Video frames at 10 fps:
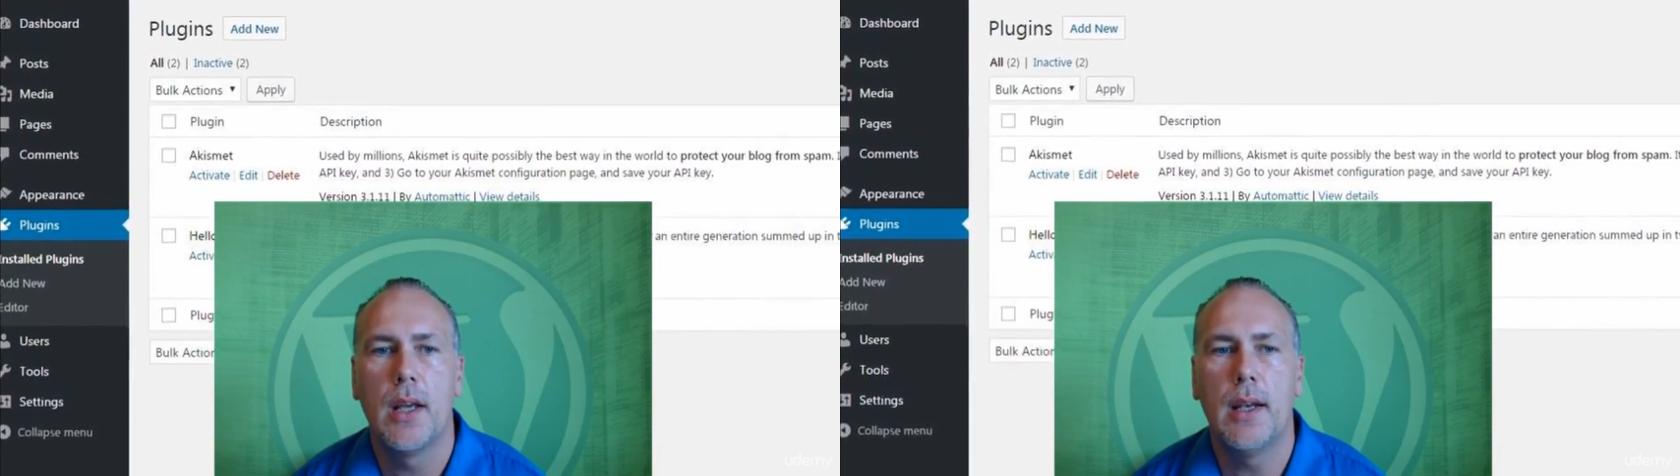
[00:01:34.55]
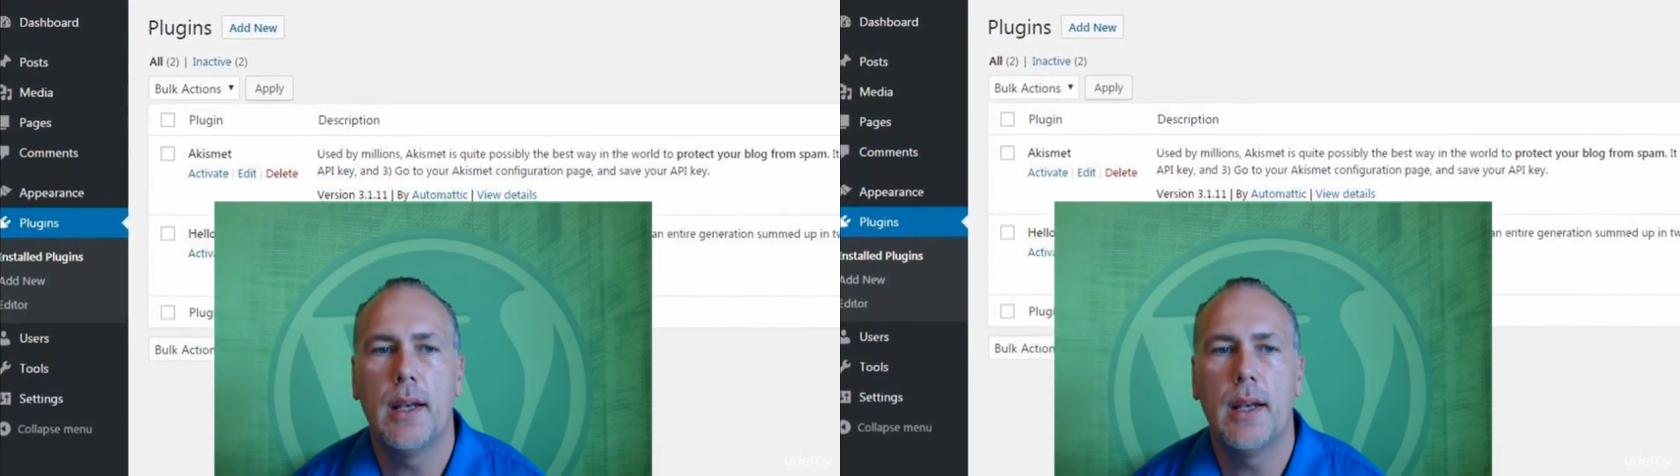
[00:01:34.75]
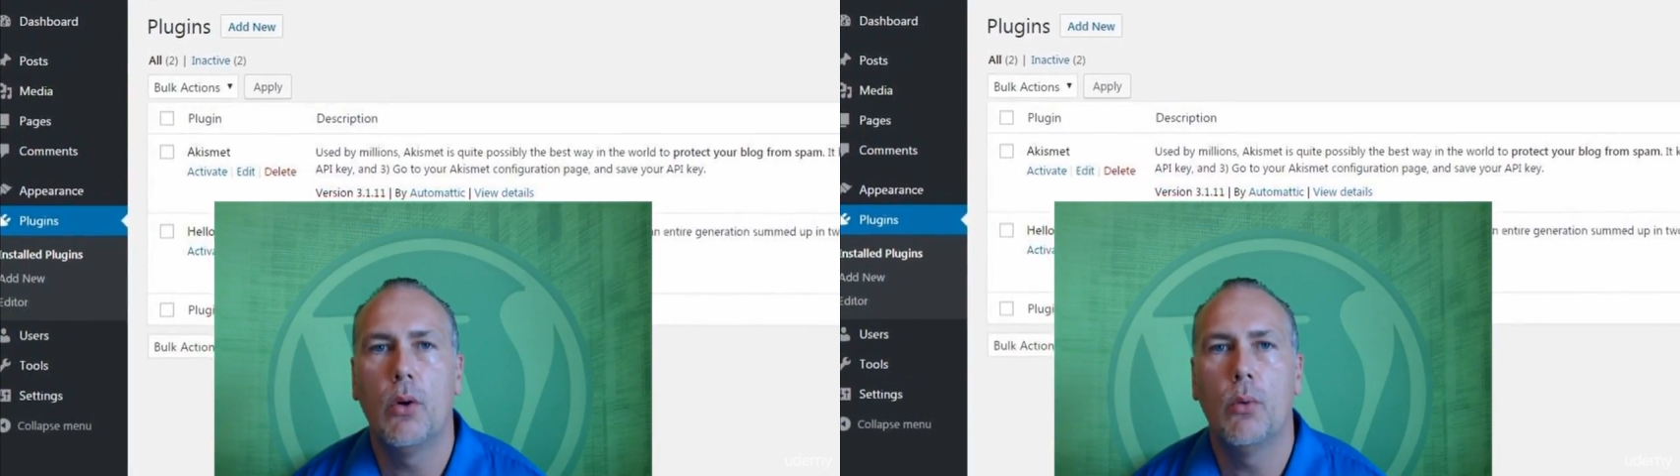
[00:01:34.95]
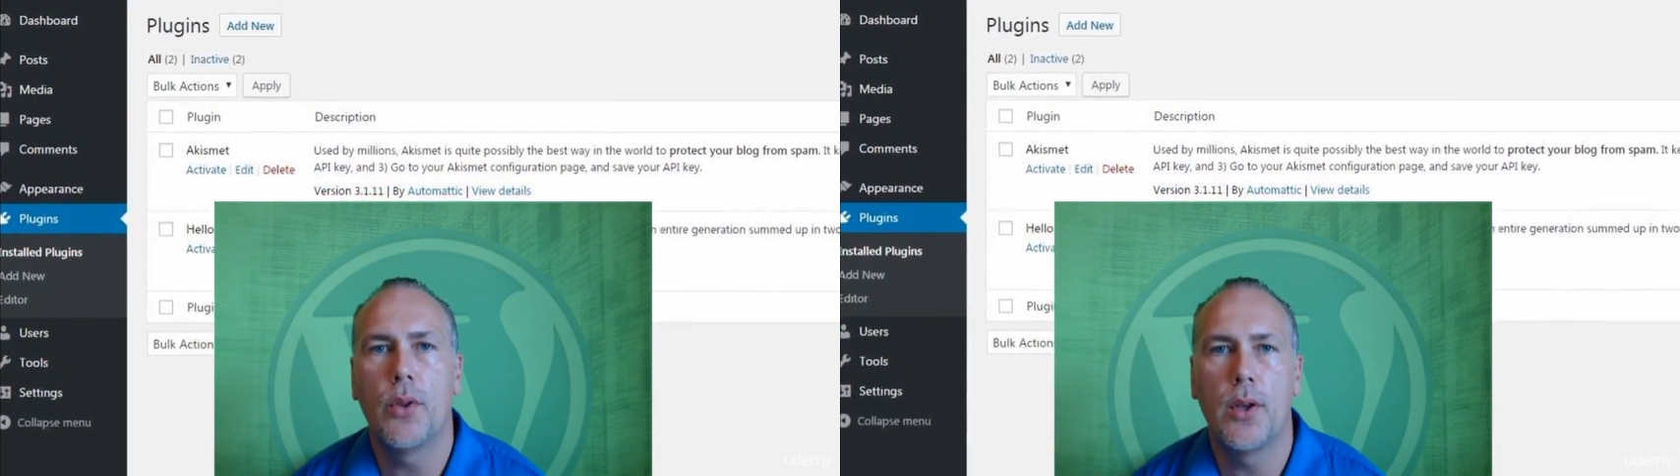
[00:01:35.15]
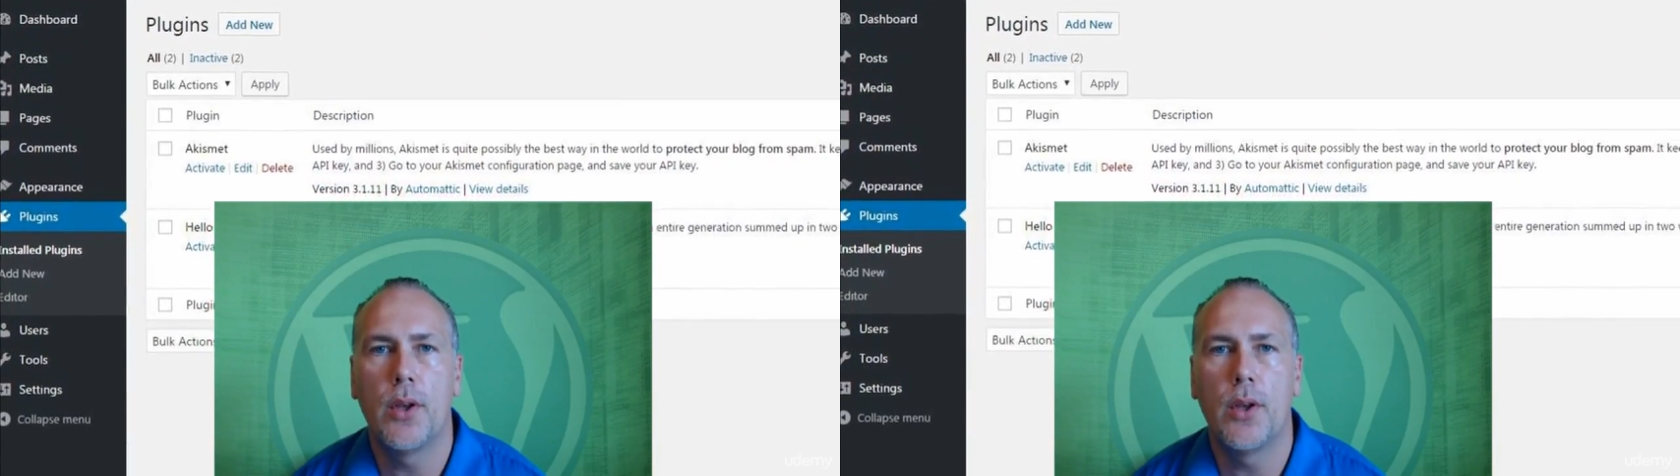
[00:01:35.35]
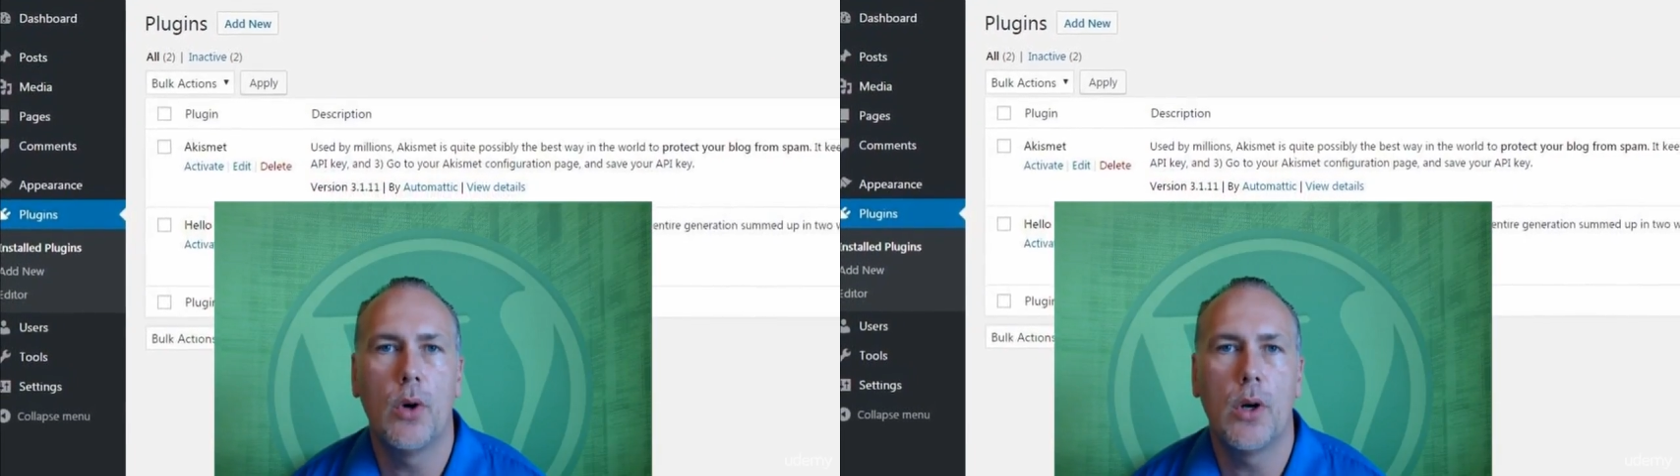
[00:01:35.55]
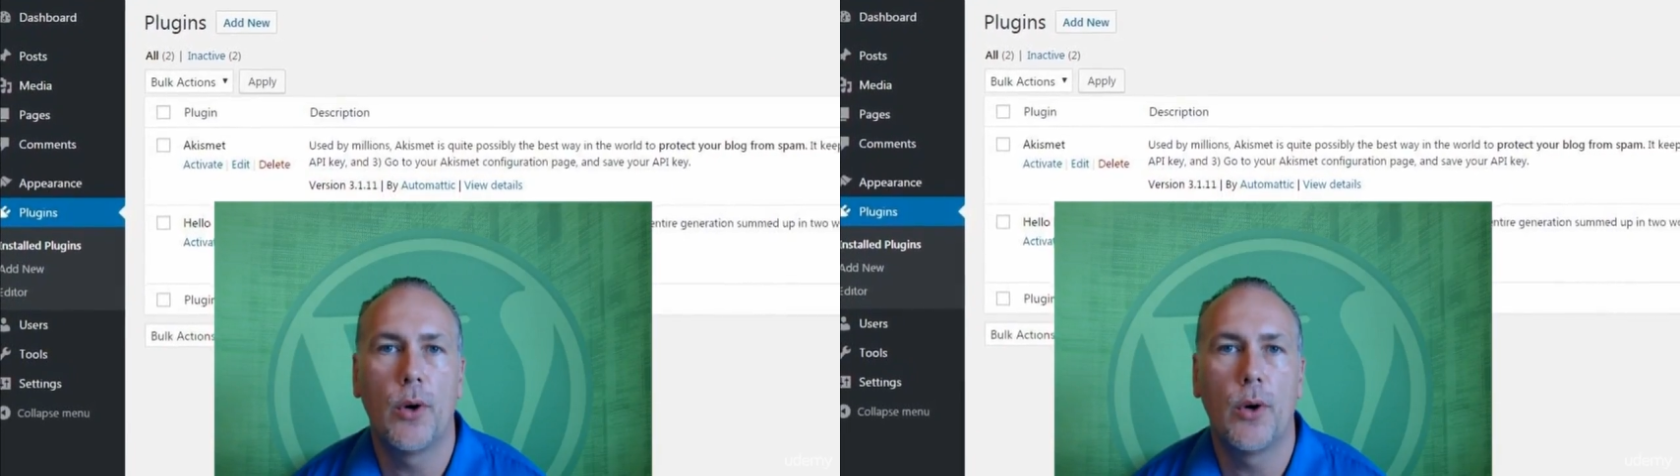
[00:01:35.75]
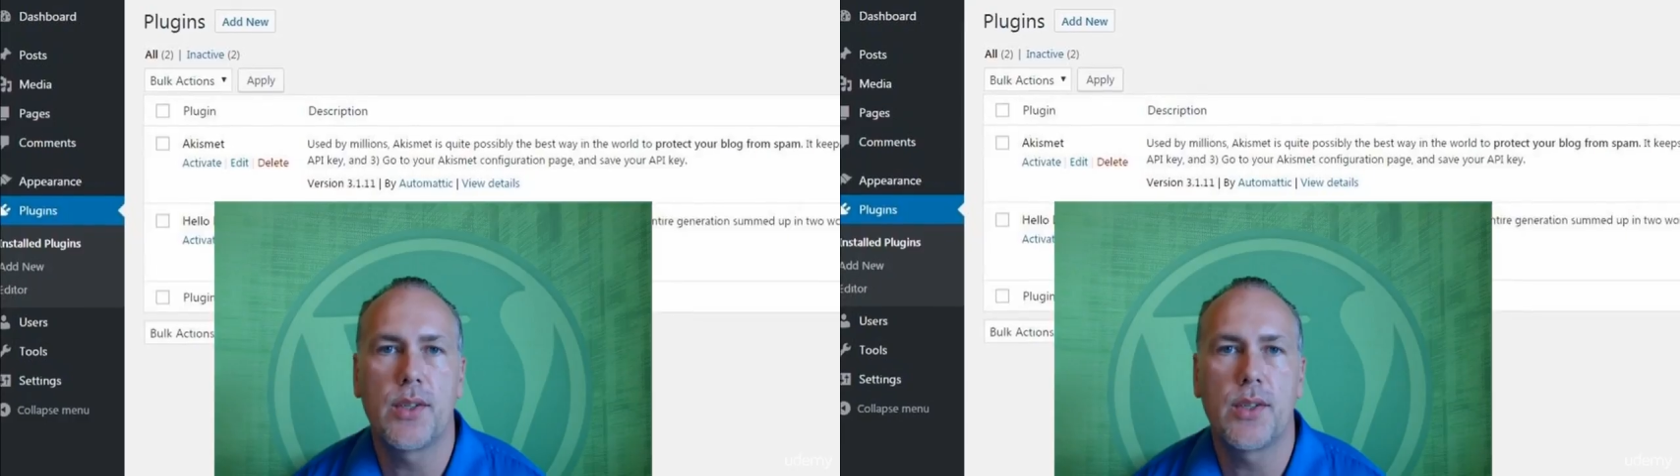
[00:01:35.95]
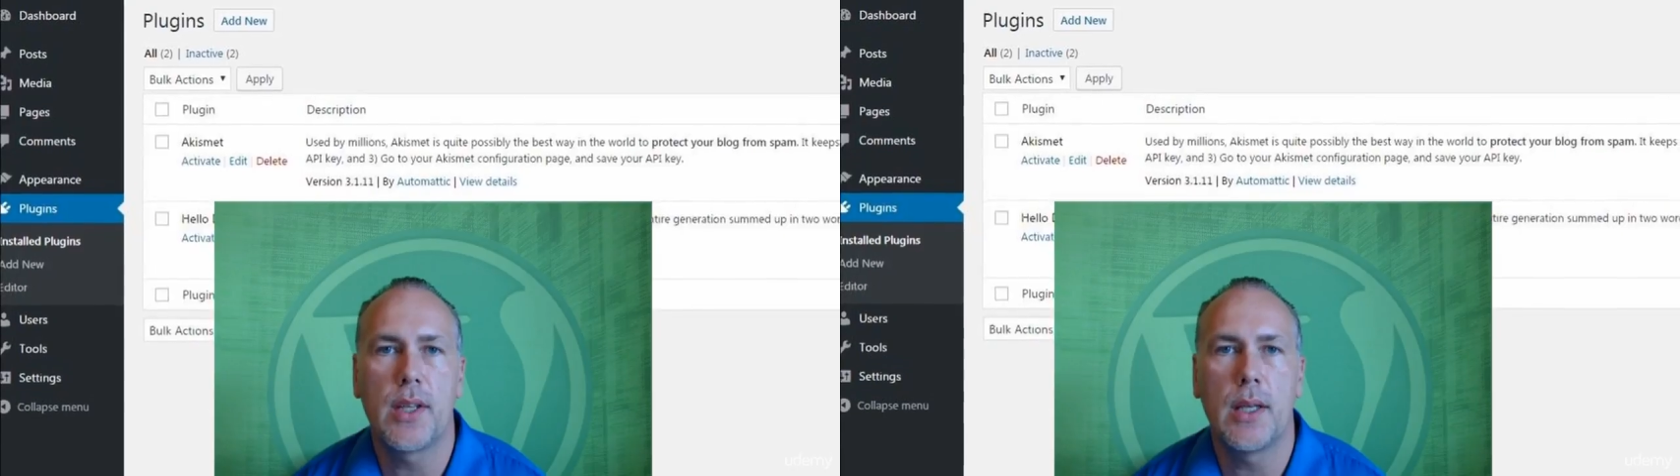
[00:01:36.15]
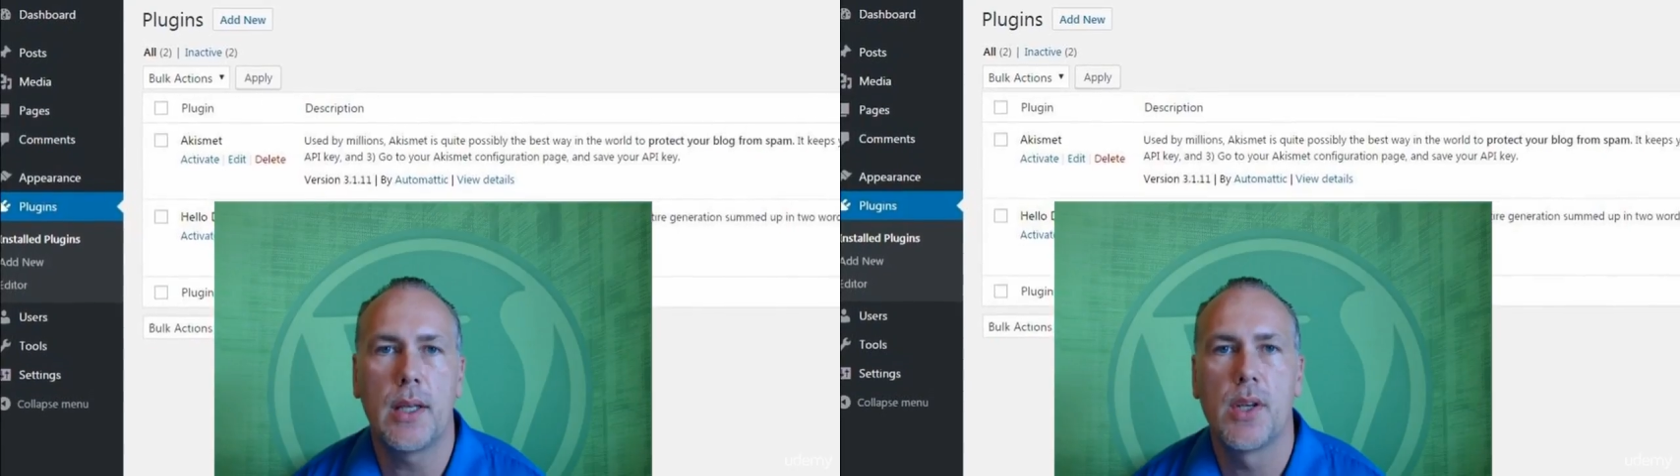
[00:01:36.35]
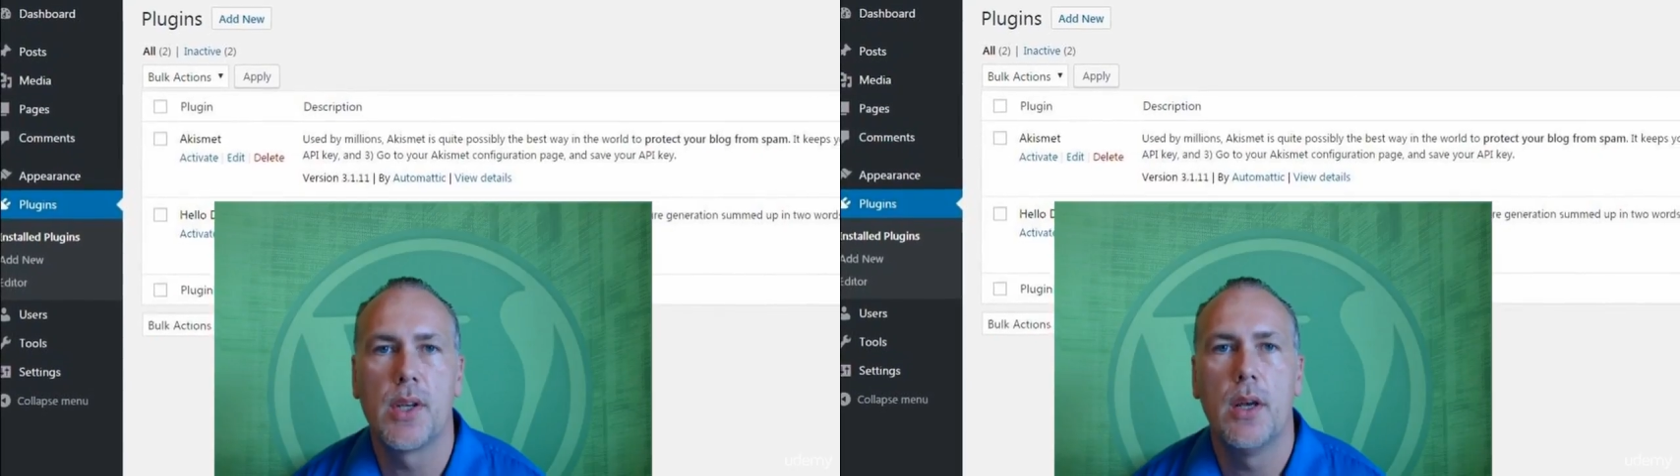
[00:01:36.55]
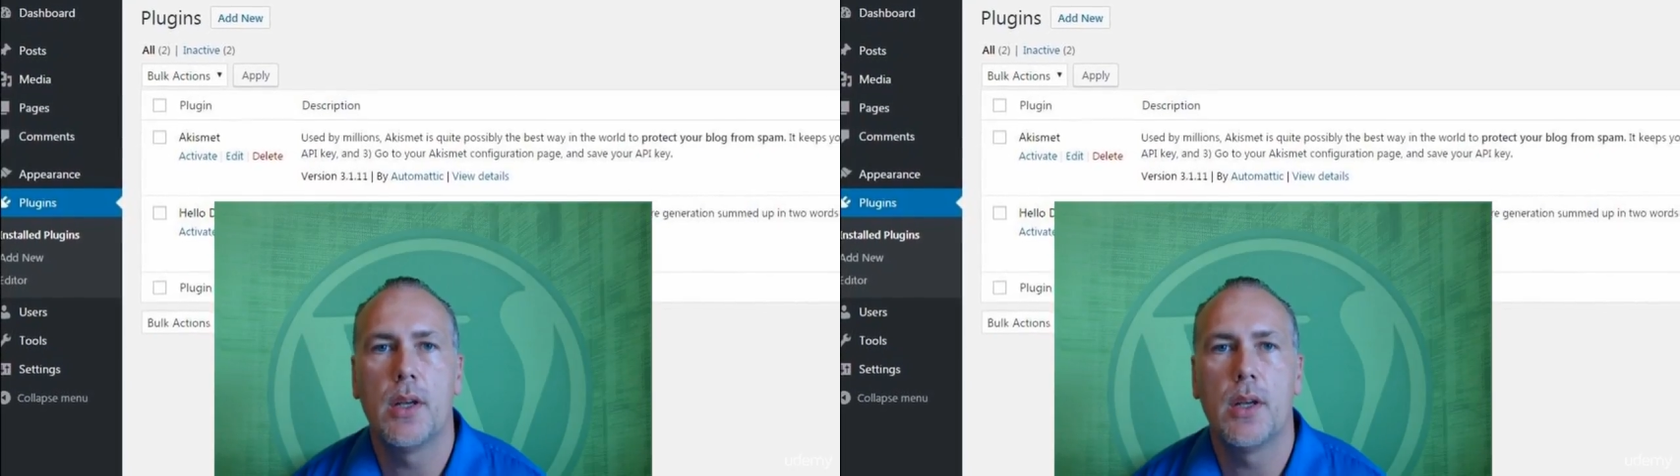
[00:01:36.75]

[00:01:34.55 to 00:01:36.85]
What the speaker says: and now within WordPress themes,